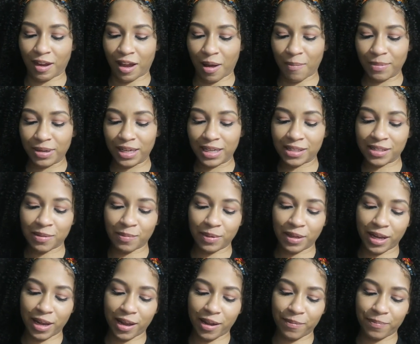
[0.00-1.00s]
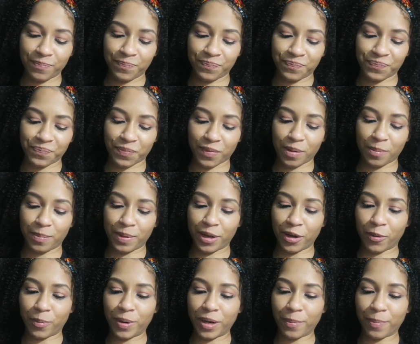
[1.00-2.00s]
I'm going to get some of that
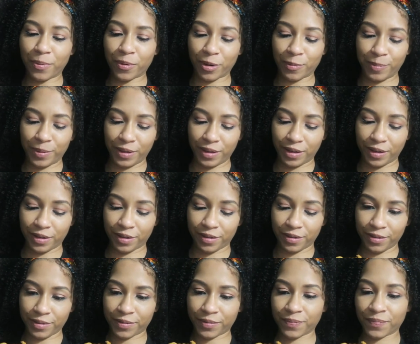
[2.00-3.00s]
bell pepper up in there.